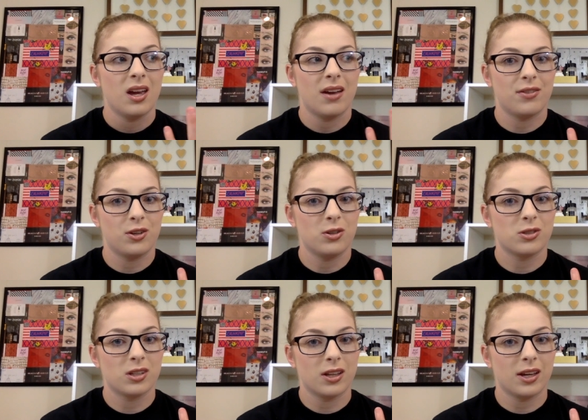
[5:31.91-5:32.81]
If you're
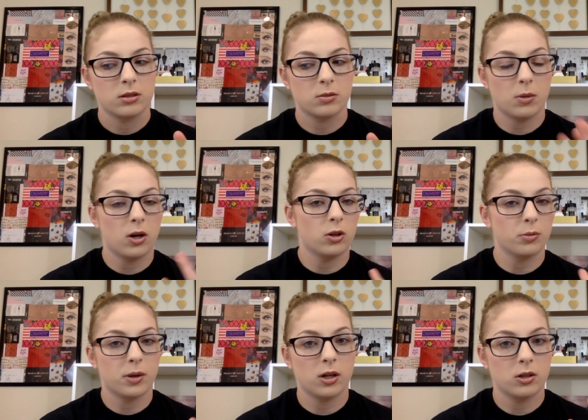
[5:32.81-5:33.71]
used to like
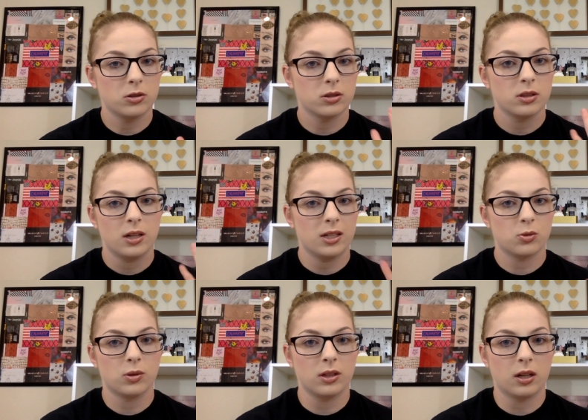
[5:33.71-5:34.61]
smaller malls,
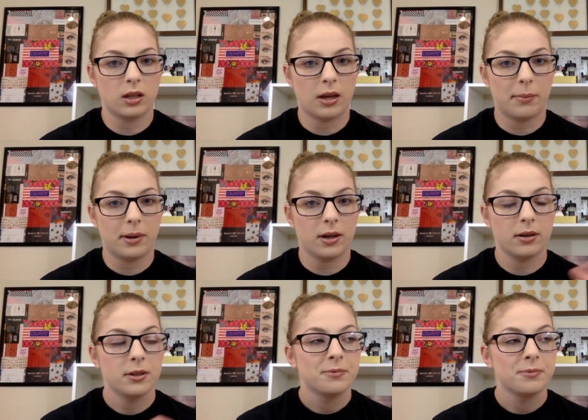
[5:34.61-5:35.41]
it's really not that bad.